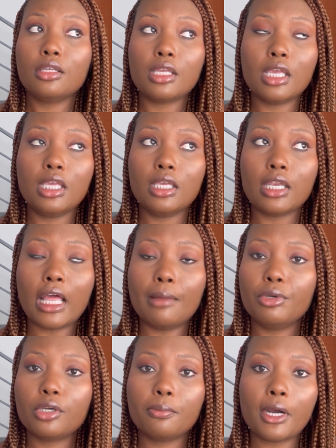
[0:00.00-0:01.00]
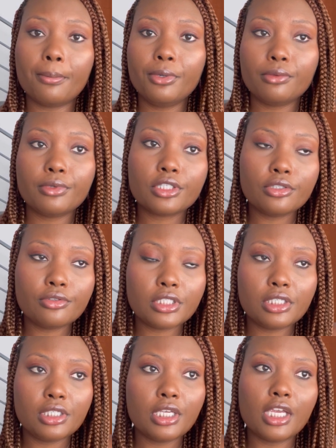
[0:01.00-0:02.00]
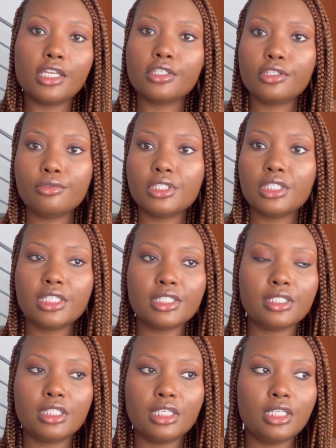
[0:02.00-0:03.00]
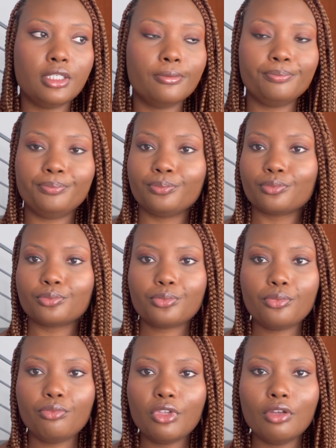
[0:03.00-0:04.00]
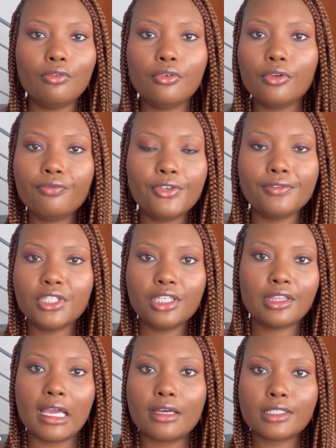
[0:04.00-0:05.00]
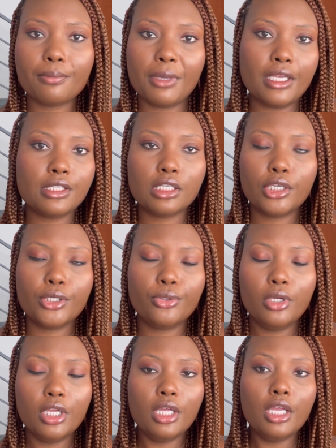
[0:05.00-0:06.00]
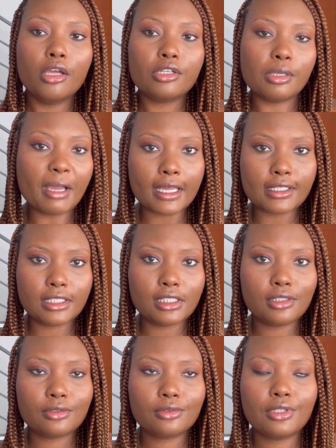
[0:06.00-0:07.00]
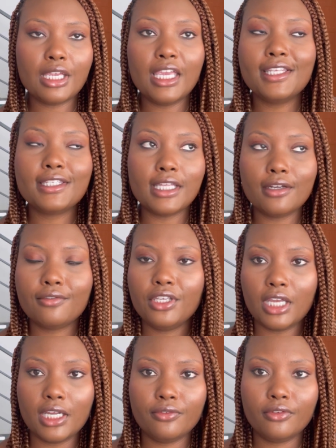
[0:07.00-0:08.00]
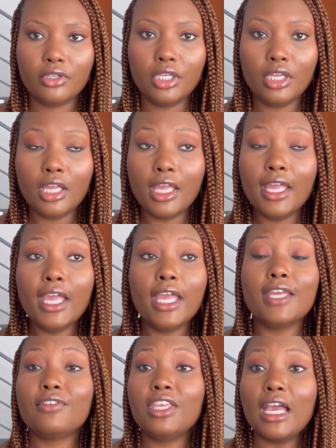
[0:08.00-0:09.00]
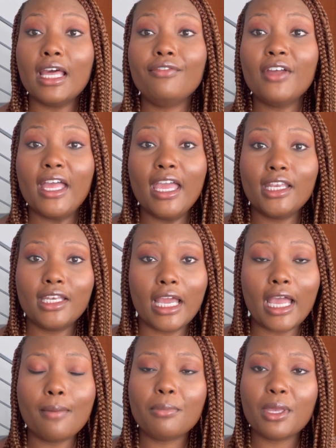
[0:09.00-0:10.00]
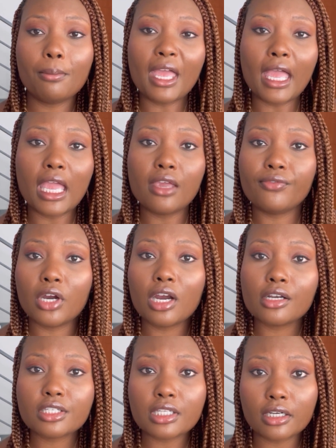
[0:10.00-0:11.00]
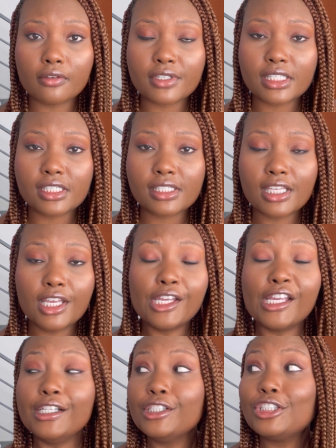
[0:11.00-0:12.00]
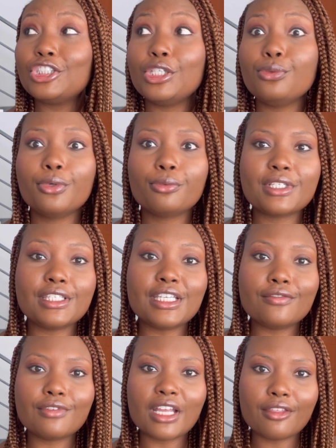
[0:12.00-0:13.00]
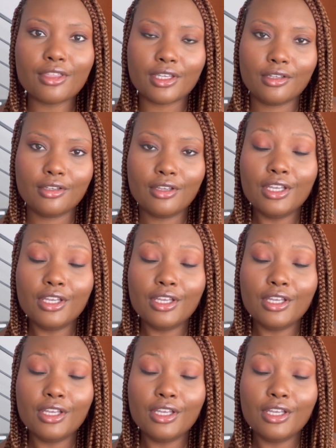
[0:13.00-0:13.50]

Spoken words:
And I book a property with Susie, and Susie gets the 15,000 peso deposit instead of Kiafa. If Kiafa had not been paid for her services, she would receive nothing.